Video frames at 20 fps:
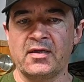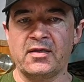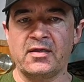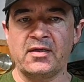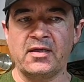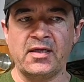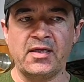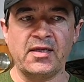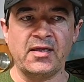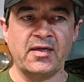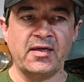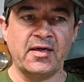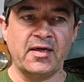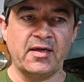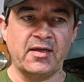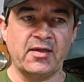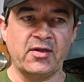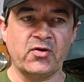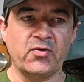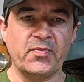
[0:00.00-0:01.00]
needing
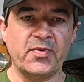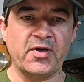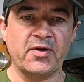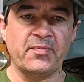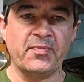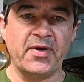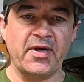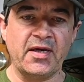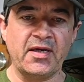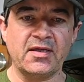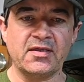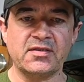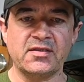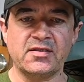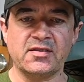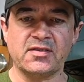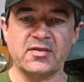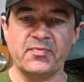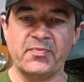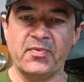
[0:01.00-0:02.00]
a little bit of paint
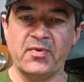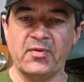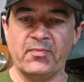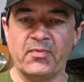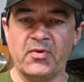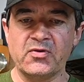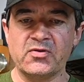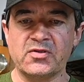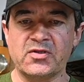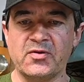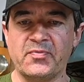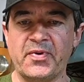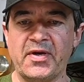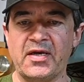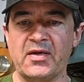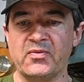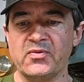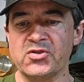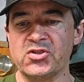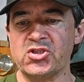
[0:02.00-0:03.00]
since most of the
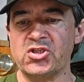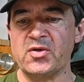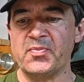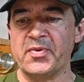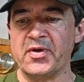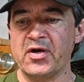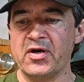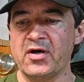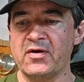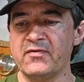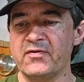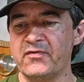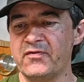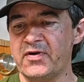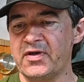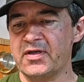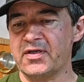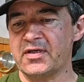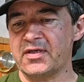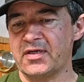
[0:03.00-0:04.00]
paint was chipping off of
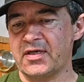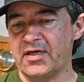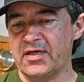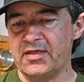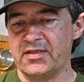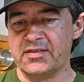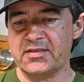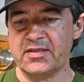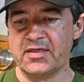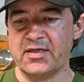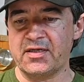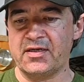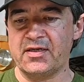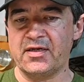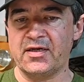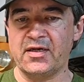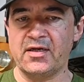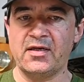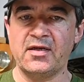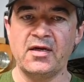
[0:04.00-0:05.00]
it. I decided
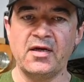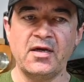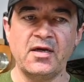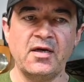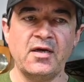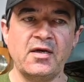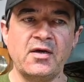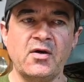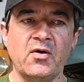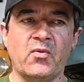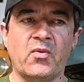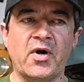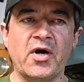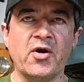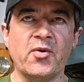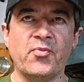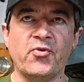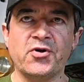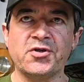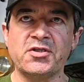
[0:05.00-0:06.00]
I'd
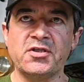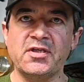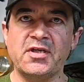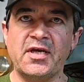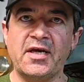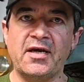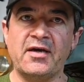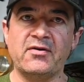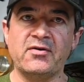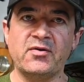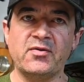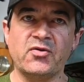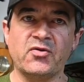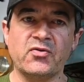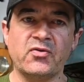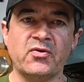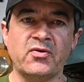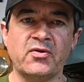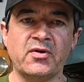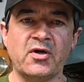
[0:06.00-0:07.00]
wire brush it down and
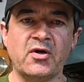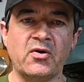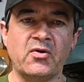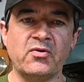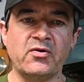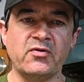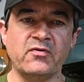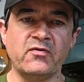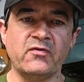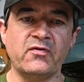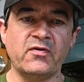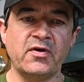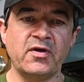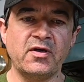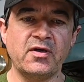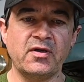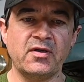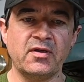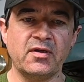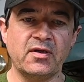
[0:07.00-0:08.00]
throw a coat of
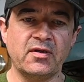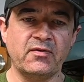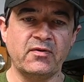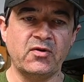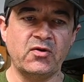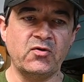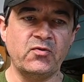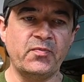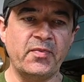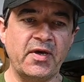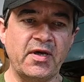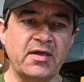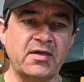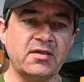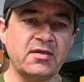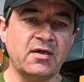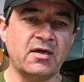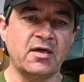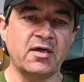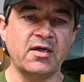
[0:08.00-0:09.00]
new paint
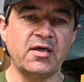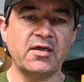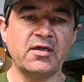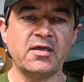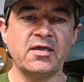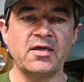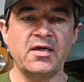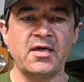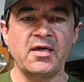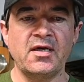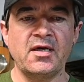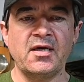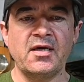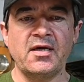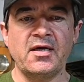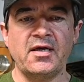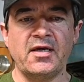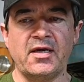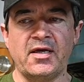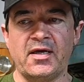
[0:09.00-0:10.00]
on it.
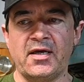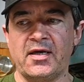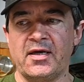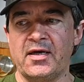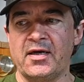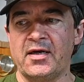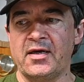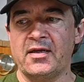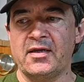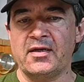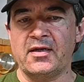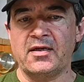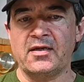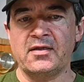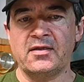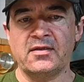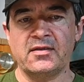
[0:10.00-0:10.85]
And